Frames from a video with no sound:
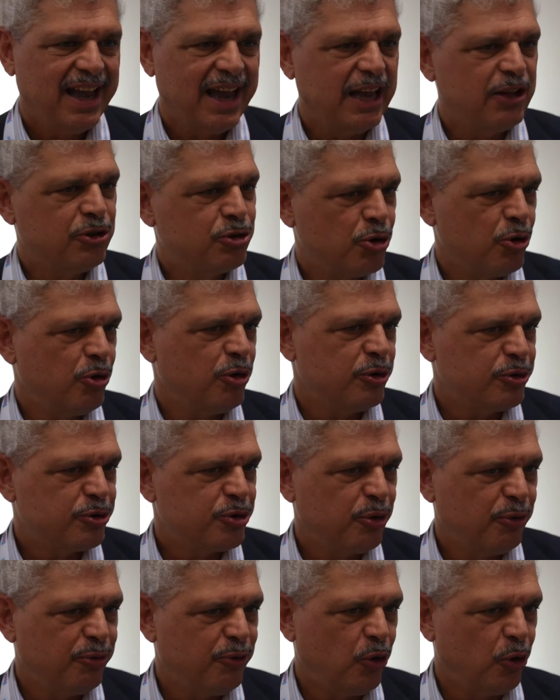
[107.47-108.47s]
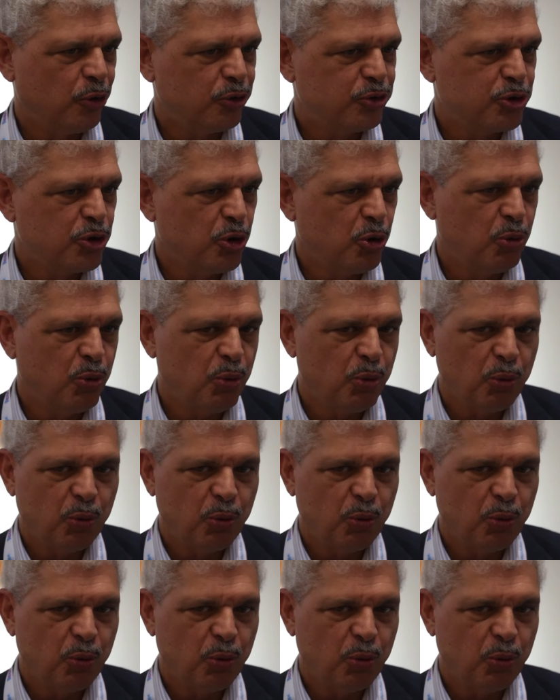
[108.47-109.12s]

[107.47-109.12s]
and so on and so forth. So